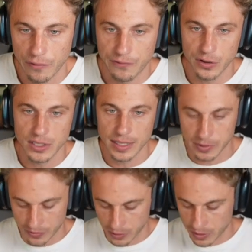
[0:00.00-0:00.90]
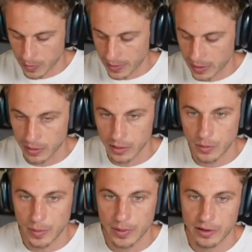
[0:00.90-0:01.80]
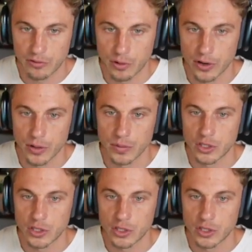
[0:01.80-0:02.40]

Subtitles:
first steps first, let me make that a little bit bigger for you.